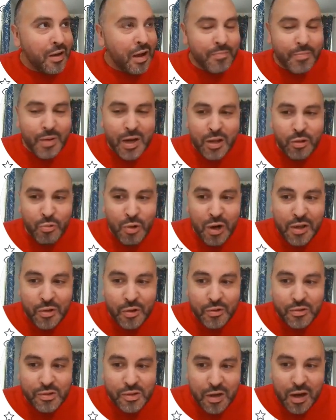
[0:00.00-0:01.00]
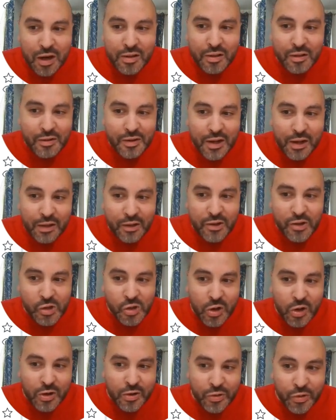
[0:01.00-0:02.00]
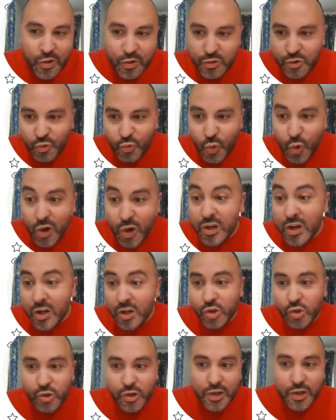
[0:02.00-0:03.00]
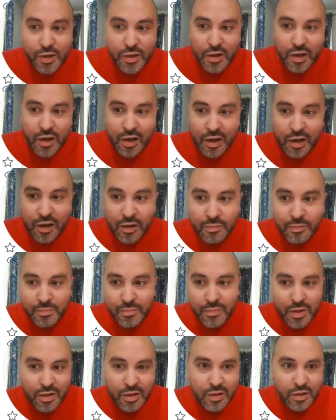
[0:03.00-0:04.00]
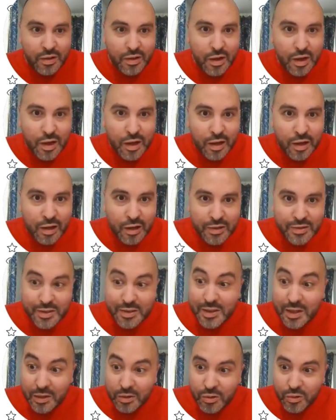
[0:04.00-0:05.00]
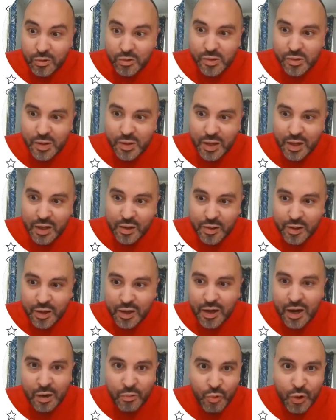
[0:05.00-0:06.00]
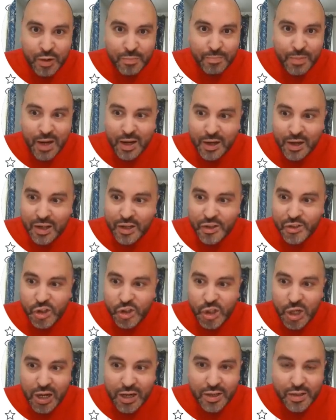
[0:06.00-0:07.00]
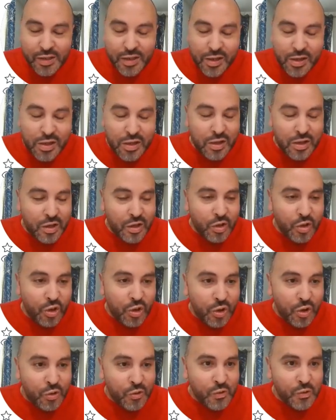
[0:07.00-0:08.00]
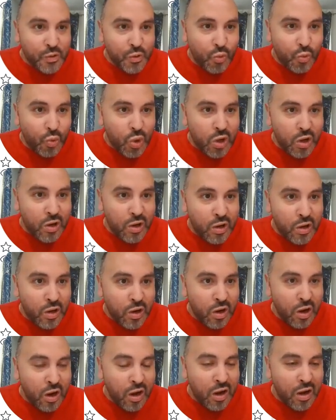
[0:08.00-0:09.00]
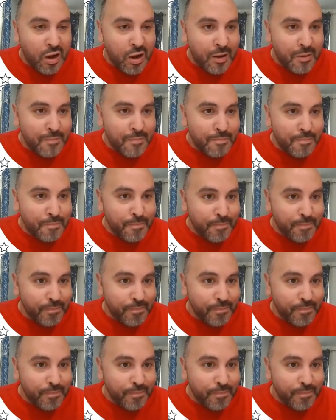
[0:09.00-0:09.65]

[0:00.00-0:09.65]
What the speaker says: by the way, those on the daily chart, those 100 signals that I went back and checked, those were going